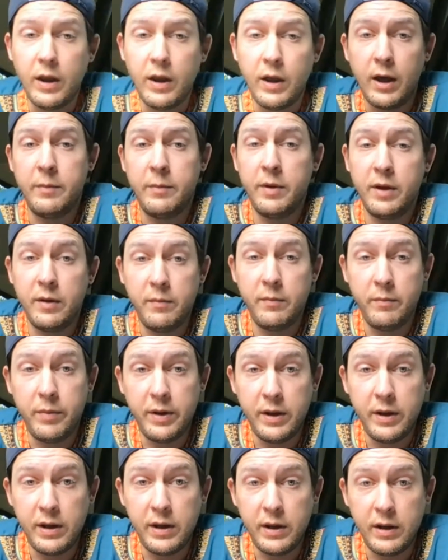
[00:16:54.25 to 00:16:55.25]
It can
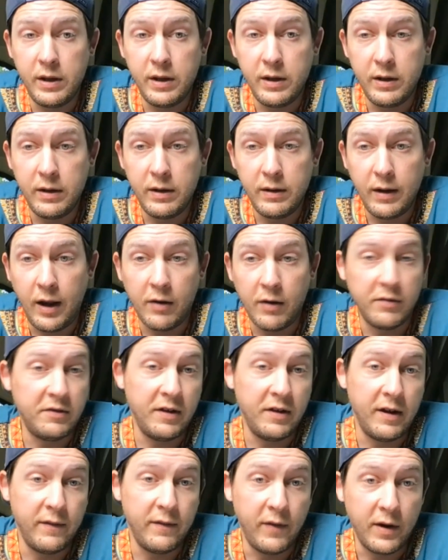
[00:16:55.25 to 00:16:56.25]
be
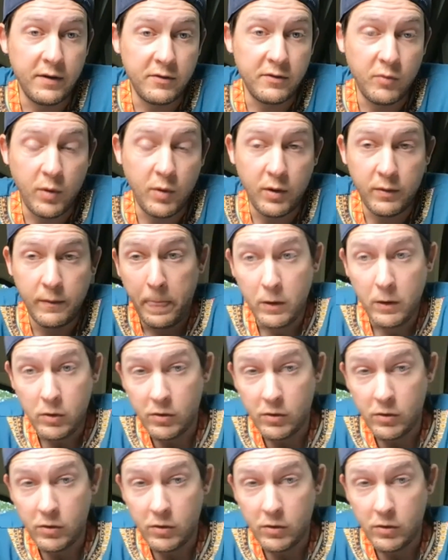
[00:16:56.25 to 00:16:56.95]
outside of that as well.